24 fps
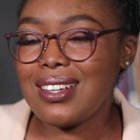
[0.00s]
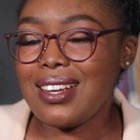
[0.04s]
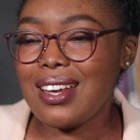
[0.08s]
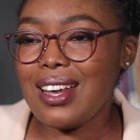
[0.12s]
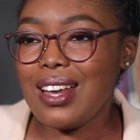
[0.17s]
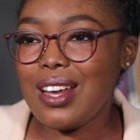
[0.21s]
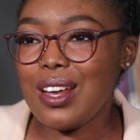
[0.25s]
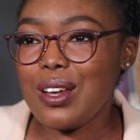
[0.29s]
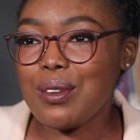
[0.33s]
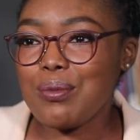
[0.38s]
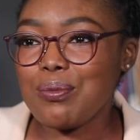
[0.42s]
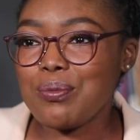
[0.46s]

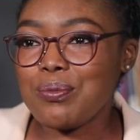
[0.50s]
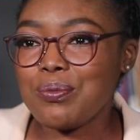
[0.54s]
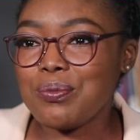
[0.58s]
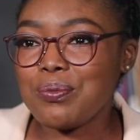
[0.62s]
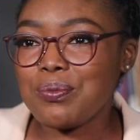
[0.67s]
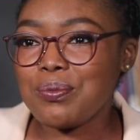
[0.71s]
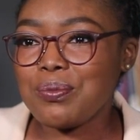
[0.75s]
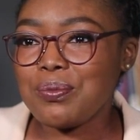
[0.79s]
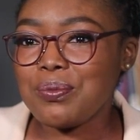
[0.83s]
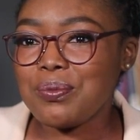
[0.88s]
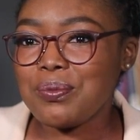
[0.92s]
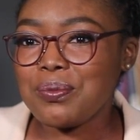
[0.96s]

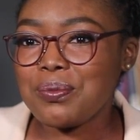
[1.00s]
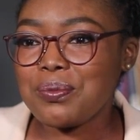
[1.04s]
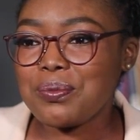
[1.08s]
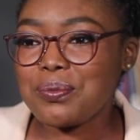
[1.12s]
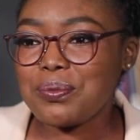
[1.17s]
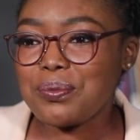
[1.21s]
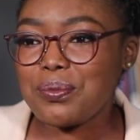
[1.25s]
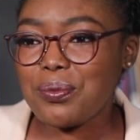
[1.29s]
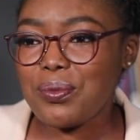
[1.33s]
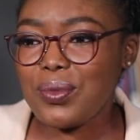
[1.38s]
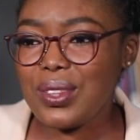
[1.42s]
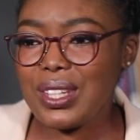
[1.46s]

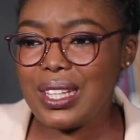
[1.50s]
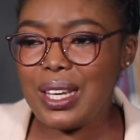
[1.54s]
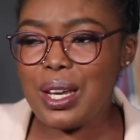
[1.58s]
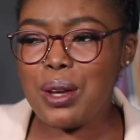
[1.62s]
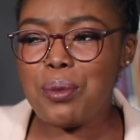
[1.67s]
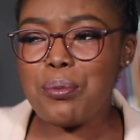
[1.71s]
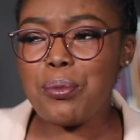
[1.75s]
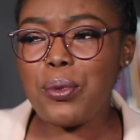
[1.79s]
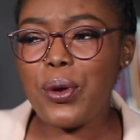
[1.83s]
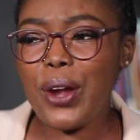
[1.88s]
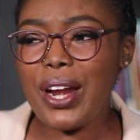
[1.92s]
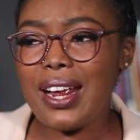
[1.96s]

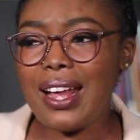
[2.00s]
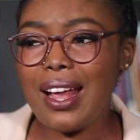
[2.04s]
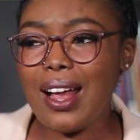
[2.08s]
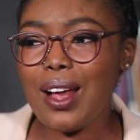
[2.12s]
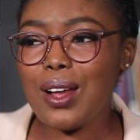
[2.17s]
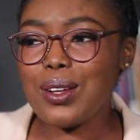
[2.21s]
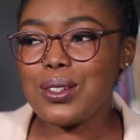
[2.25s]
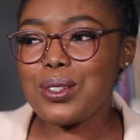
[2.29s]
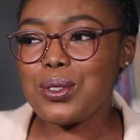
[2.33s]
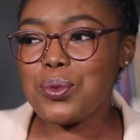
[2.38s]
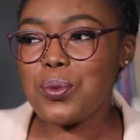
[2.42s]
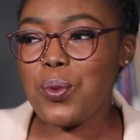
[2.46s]
a
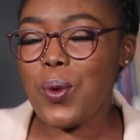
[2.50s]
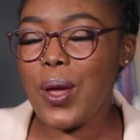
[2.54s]
breakout